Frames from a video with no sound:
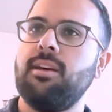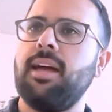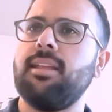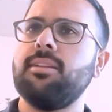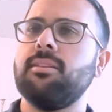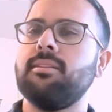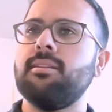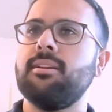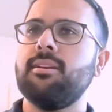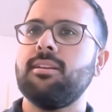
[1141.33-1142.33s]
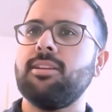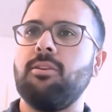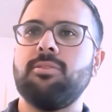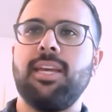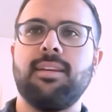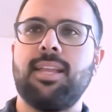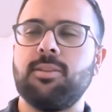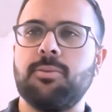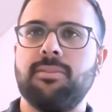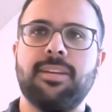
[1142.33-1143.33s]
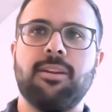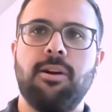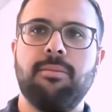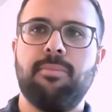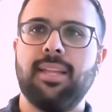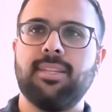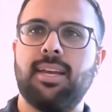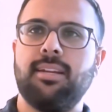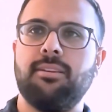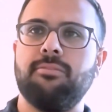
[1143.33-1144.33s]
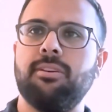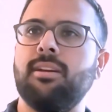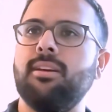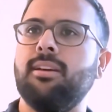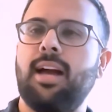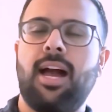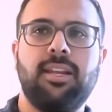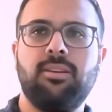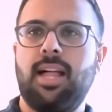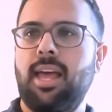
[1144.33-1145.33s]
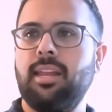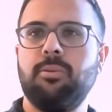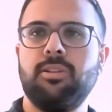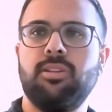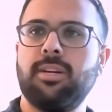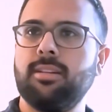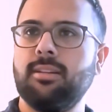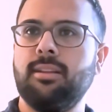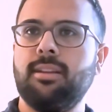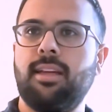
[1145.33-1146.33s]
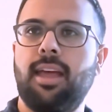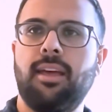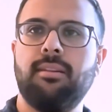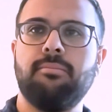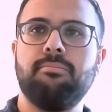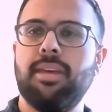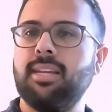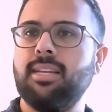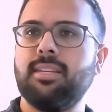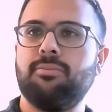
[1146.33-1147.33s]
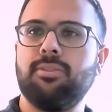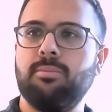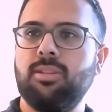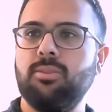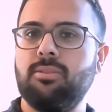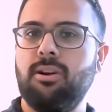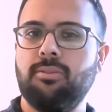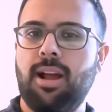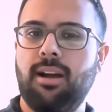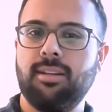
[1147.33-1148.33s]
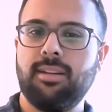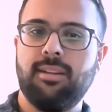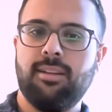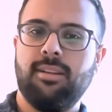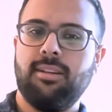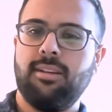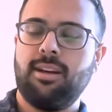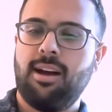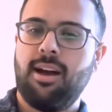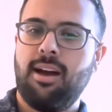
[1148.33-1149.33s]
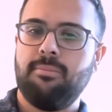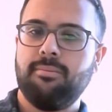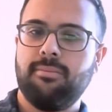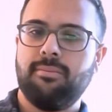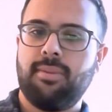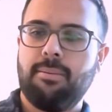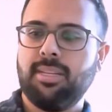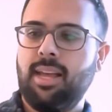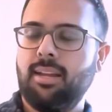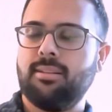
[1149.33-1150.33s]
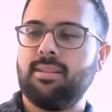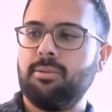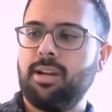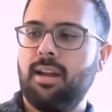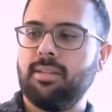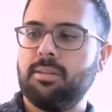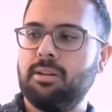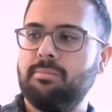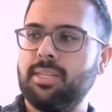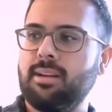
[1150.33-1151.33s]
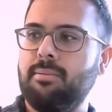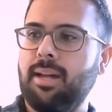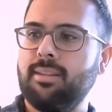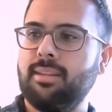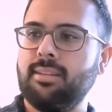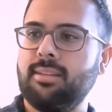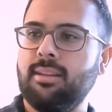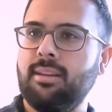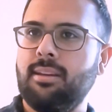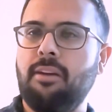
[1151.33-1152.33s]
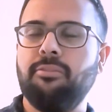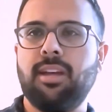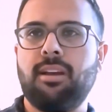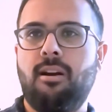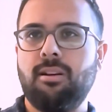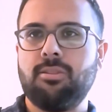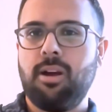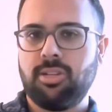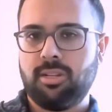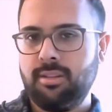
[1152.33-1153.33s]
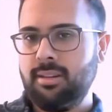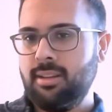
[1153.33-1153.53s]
And then, taking that sort of Gitcoin mindset of how do you let anyone do it and make it easy for them to do their own route. I'm excited to see what kind of experiments come out of this. I feel like a hard question